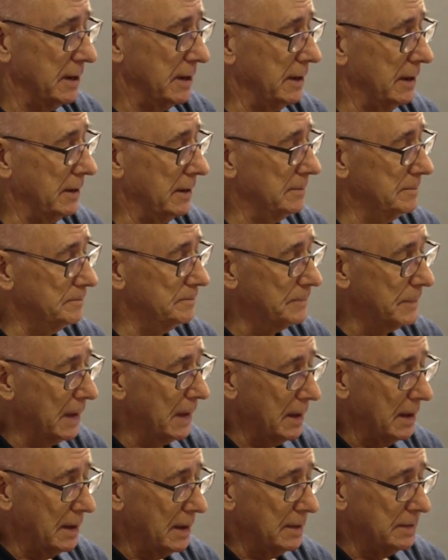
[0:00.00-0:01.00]

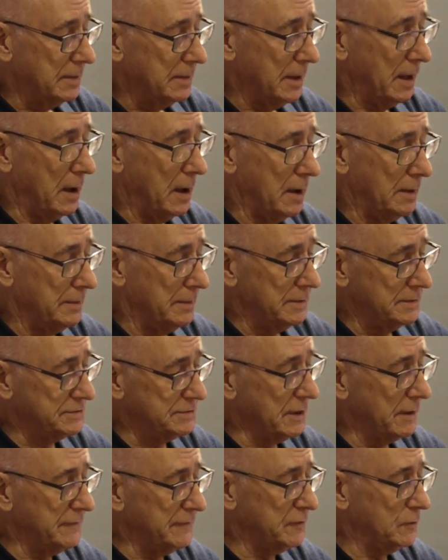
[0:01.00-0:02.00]
The
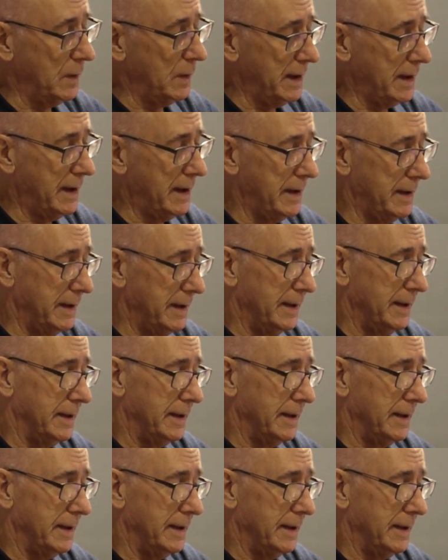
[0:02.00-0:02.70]
software